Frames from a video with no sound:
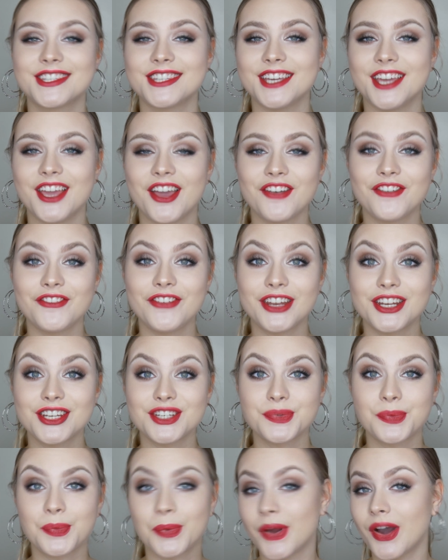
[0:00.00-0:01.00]
the
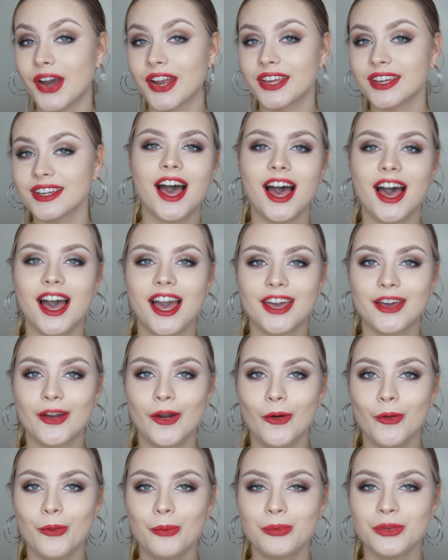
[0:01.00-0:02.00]
finished product. I
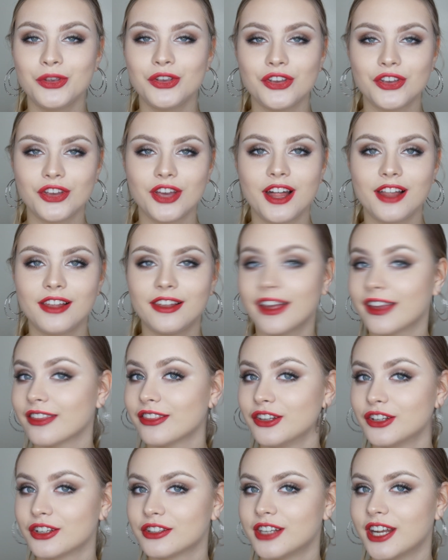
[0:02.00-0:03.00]
hope you like the
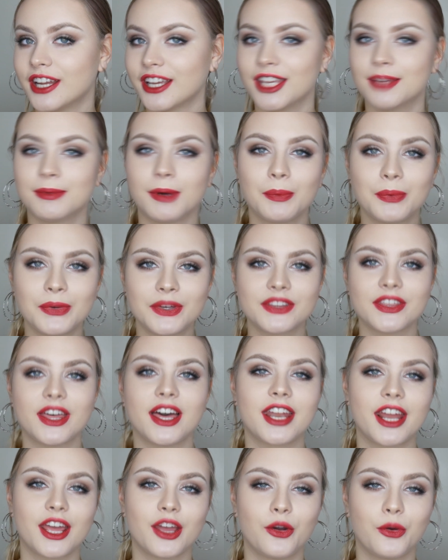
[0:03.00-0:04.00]
look that I came up with,
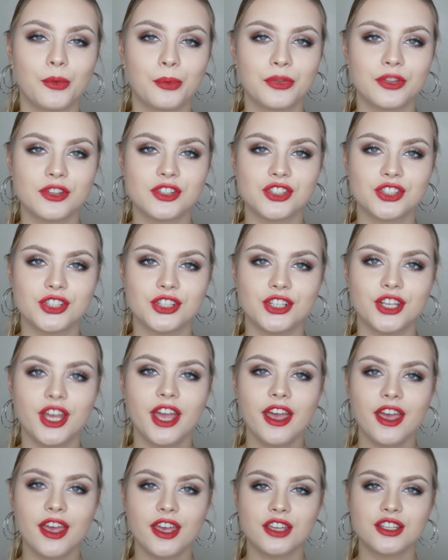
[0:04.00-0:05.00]
and I hope that you
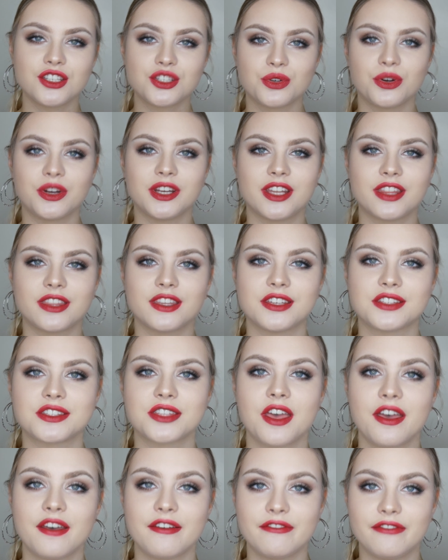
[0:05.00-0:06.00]
enjoyed this
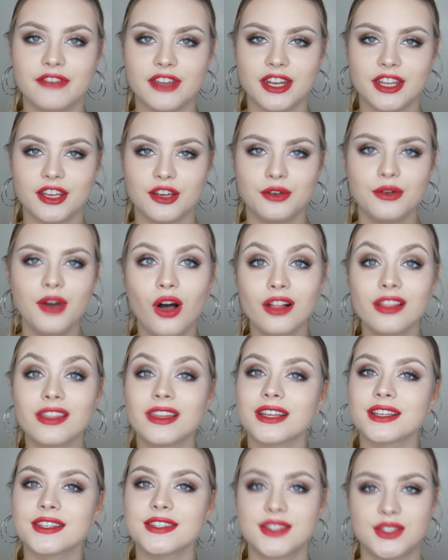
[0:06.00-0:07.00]
video. All
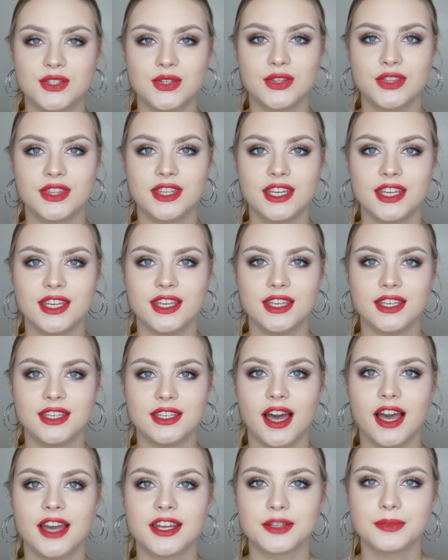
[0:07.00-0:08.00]
links to the
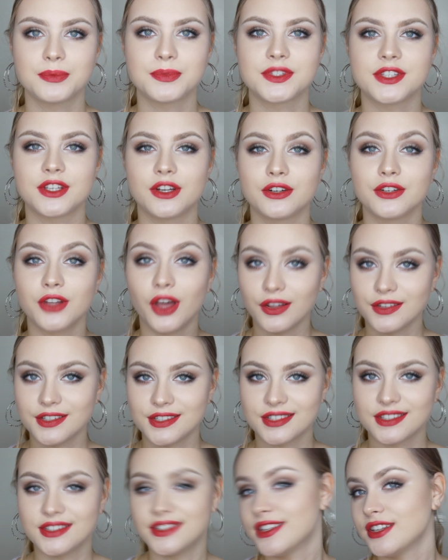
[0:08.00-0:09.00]
items that are not
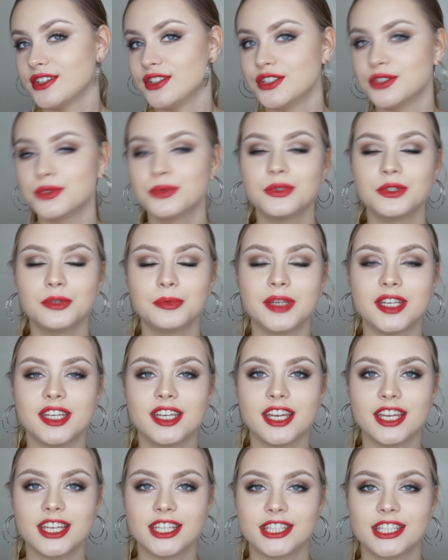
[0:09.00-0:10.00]
discontinued will
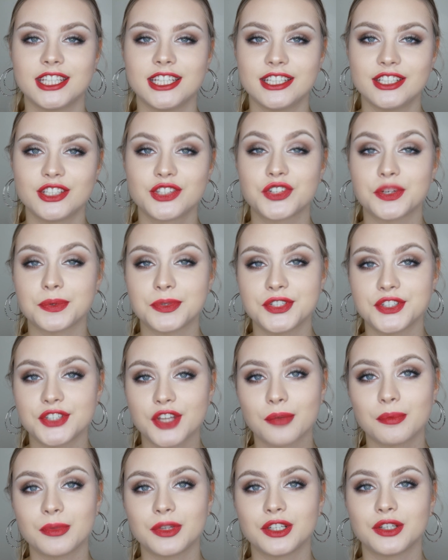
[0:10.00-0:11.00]
be in the description
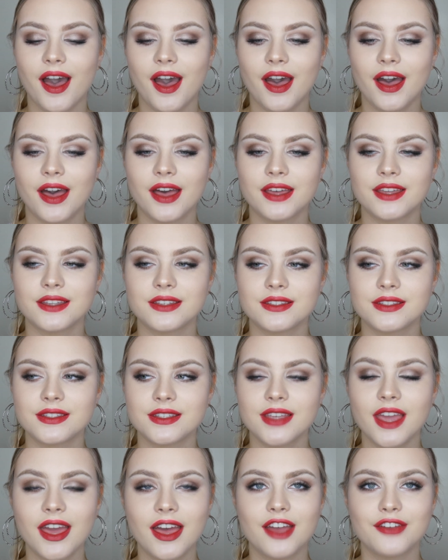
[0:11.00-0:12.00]
down below. And
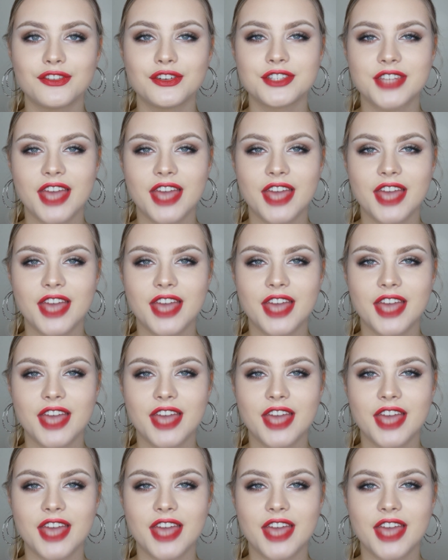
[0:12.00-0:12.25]
yeah, if there's